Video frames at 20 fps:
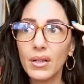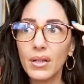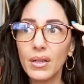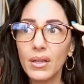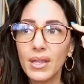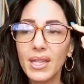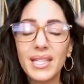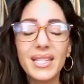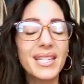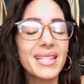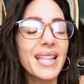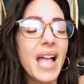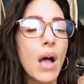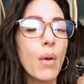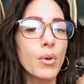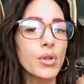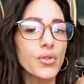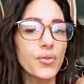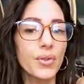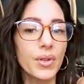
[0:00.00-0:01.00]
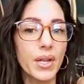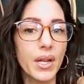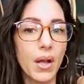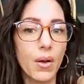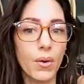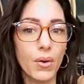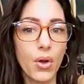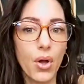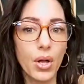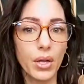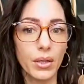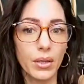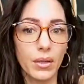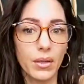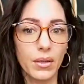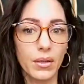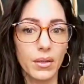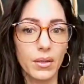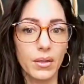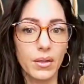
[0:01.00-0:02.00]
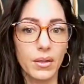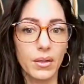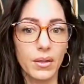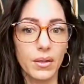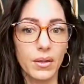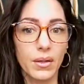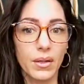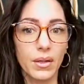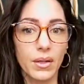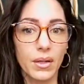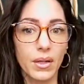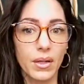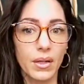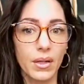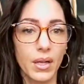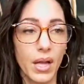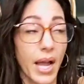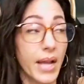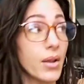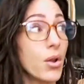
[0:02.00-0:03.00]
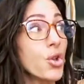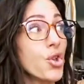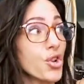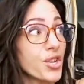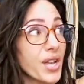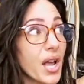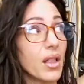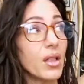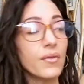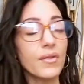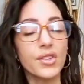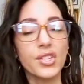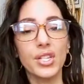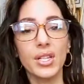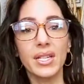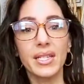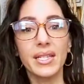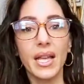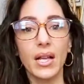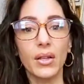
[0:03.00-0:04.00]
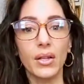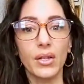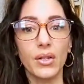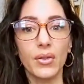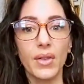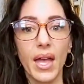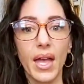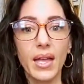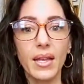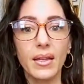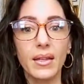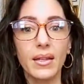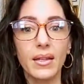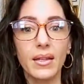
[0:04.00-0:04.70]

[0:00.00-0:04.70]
this is not what's really going on. I know your television is telling you that.